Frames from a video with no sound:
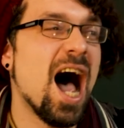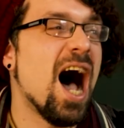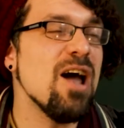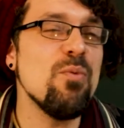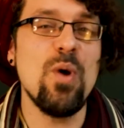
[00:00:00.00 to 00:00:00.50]

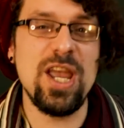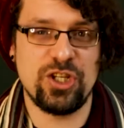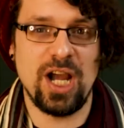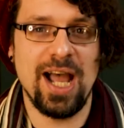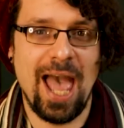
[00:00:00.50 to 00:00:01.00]
I
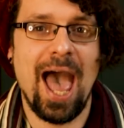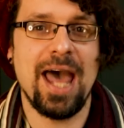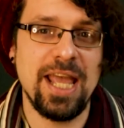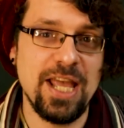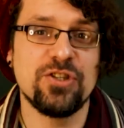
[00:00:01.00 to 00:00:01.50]
wish I
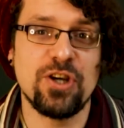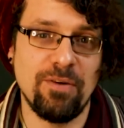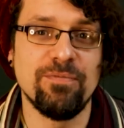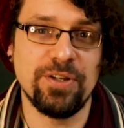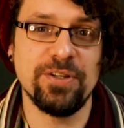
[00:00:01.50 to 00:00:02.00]
had his
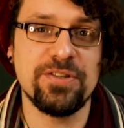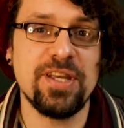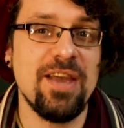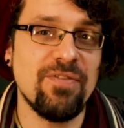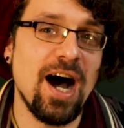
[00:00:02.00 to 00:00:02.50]
confidence.
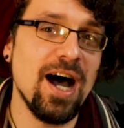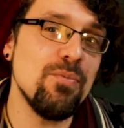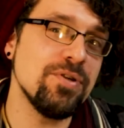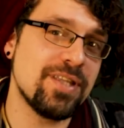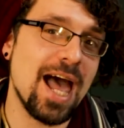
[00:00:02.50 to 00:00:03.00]
If I
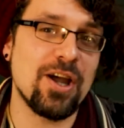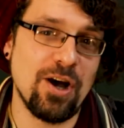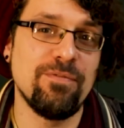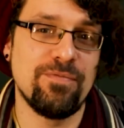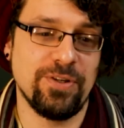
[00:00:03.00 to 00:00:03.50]
was that
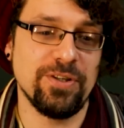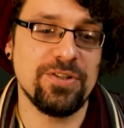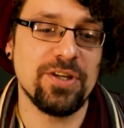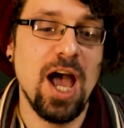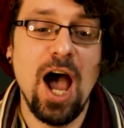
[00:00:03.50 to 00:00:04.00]

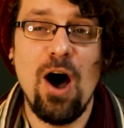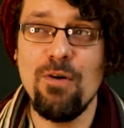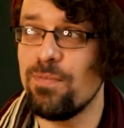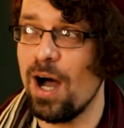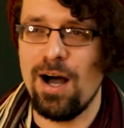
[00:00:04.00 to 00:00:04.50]
confident,
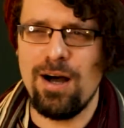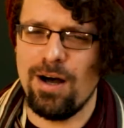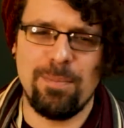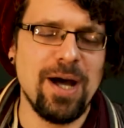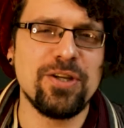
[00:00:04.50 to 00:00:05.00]

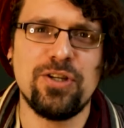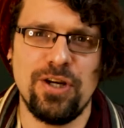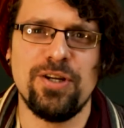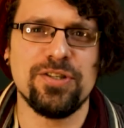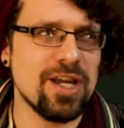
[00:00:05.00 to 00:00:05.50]
oh my
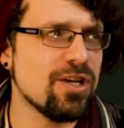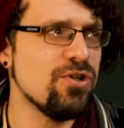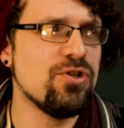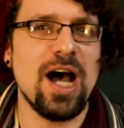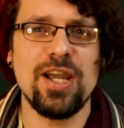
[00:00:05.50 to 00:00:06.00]
goodness, I
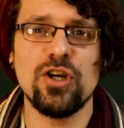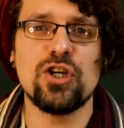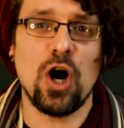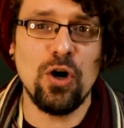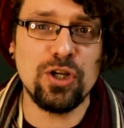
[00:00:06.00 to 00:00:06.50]
could
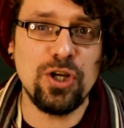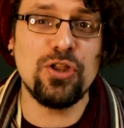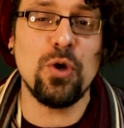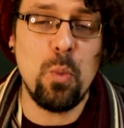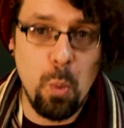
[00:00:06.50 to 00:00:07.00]
conquer
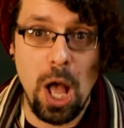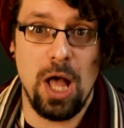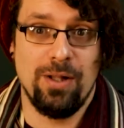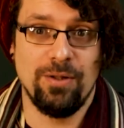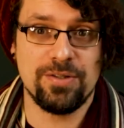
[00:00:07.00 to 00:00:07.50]
the
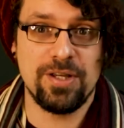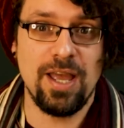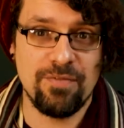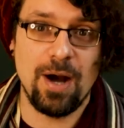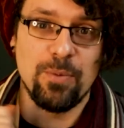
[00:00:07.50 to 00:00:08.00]
world
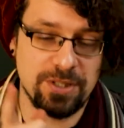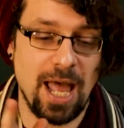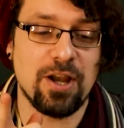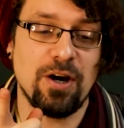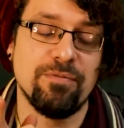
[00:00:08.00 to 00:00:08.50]
if I was
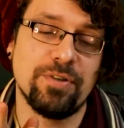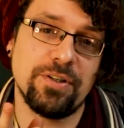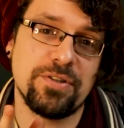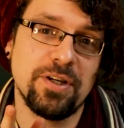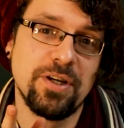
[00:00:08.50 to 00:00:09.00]
that confident.